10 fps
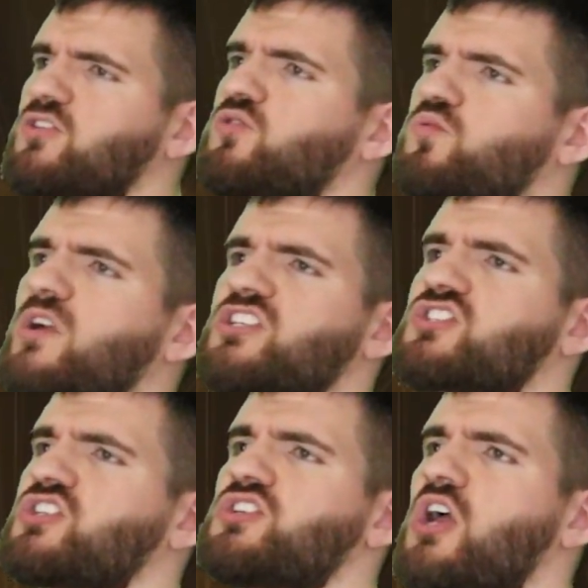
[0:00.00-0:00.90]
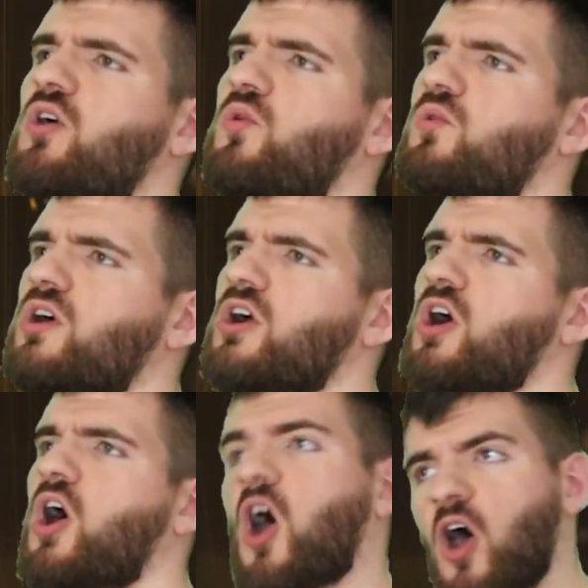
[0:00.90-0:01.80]
who wished to know
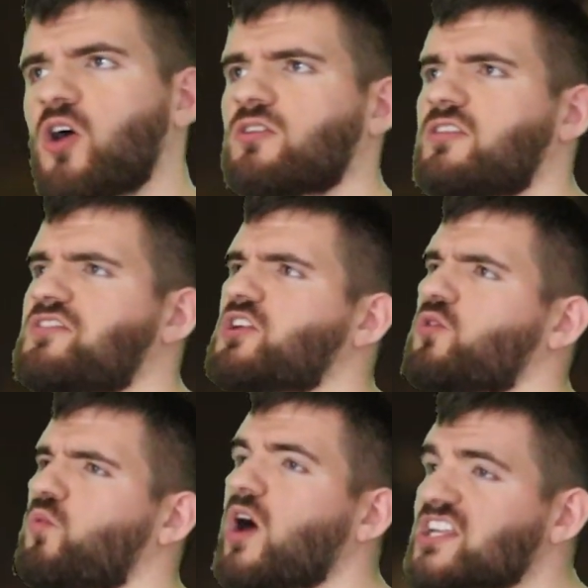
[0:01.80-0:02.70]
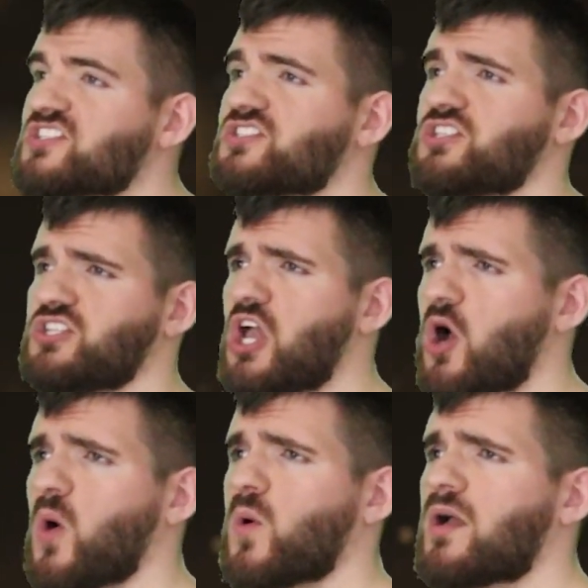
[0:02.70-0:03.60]
all that there was to
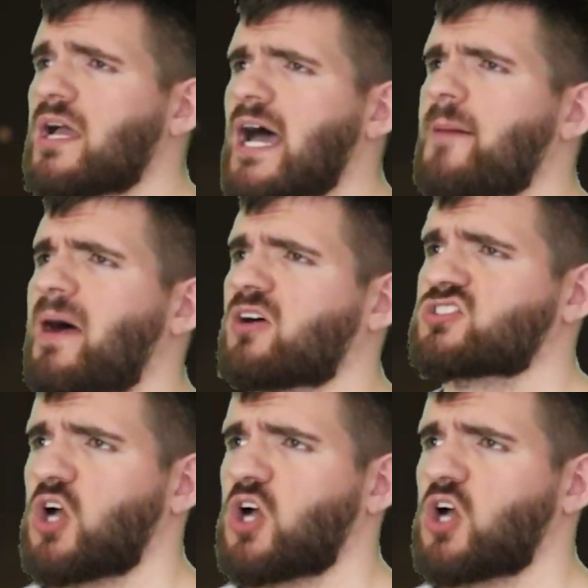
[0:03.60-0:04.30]
know about